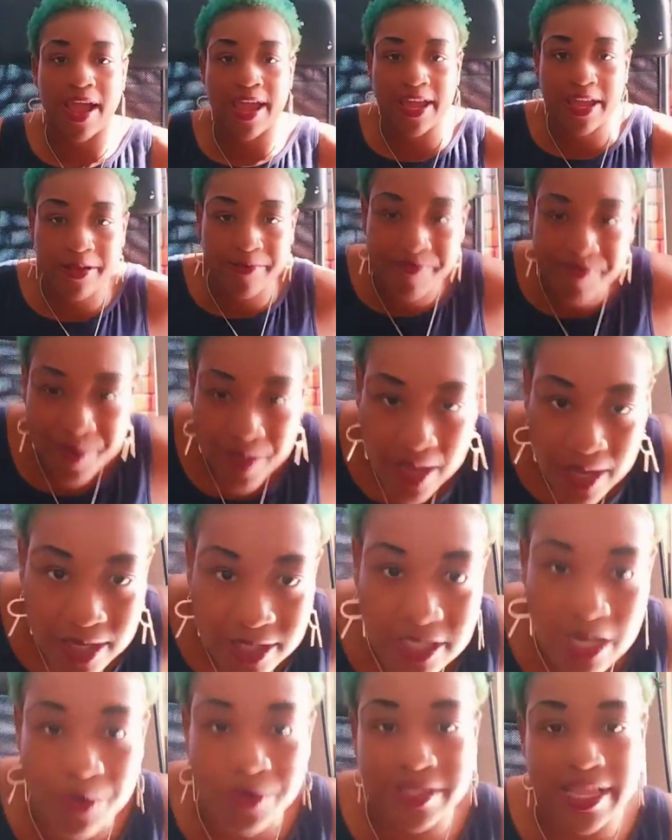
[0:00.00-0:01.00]
right.
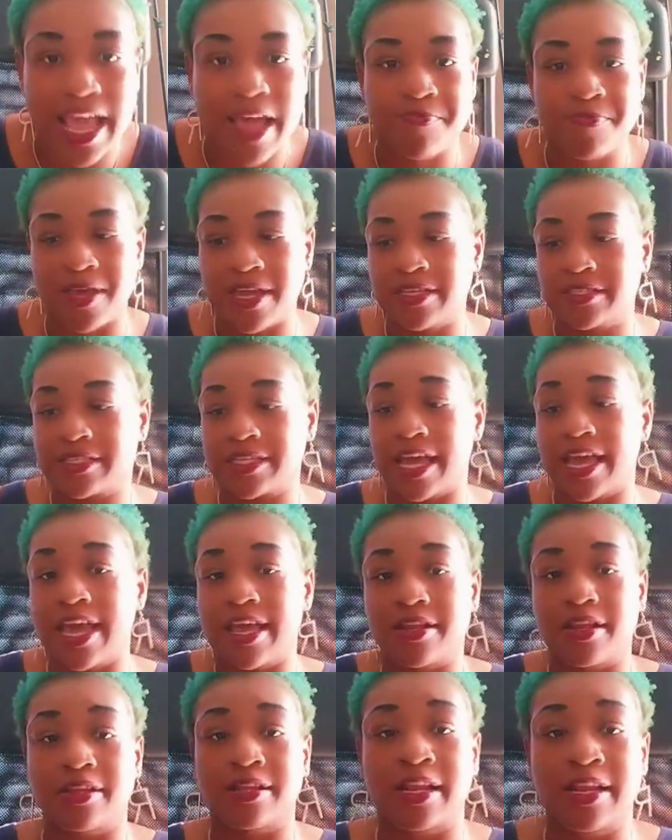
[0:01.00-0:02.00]
So with that being
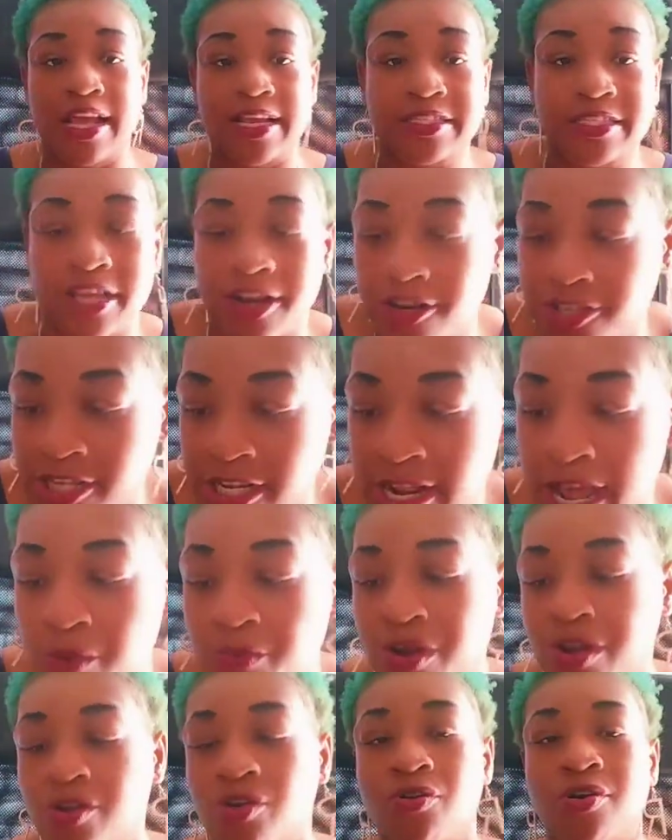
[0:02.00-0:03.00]
said, the next energy that
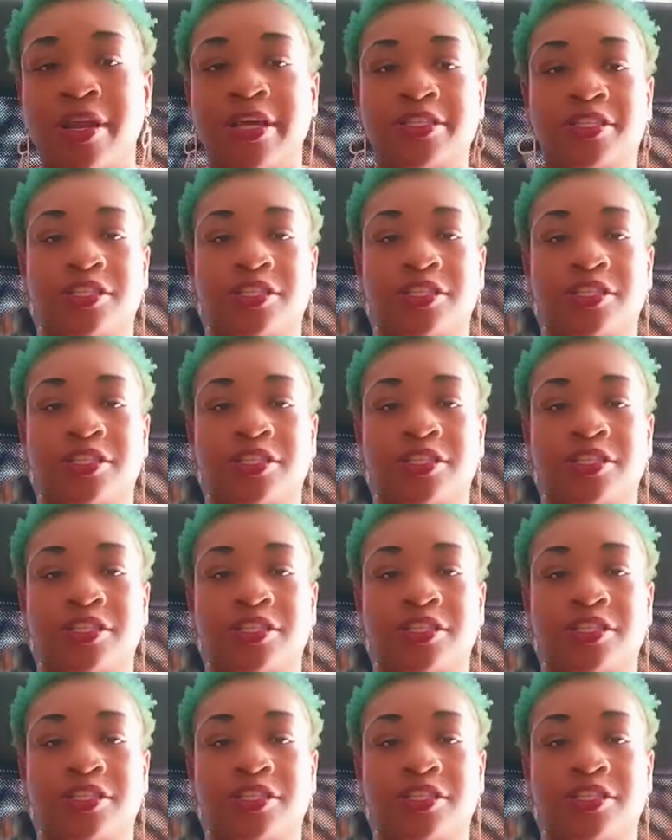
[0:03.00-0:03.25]
we're going